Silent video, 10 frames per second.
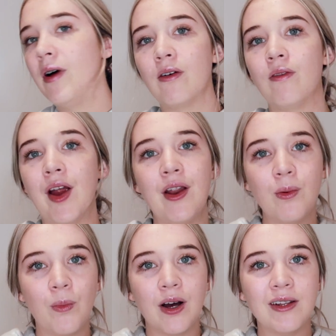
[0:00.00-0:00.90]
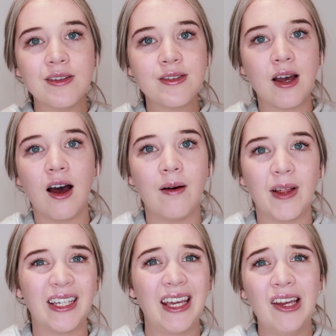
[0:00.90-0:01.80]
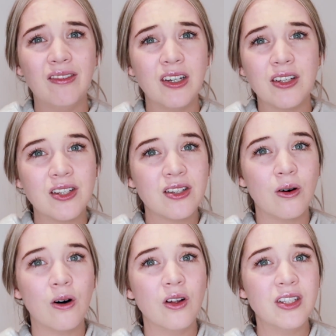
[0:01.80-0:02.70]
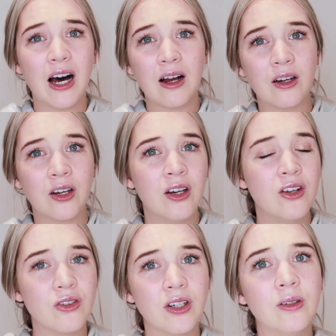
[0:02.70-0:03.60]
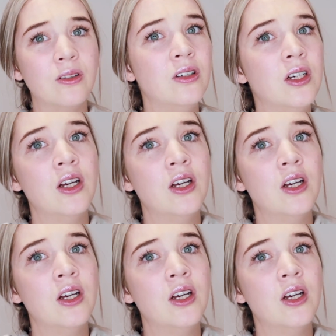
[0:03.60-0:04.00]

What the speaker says: like random ones, like canvas or duck drill,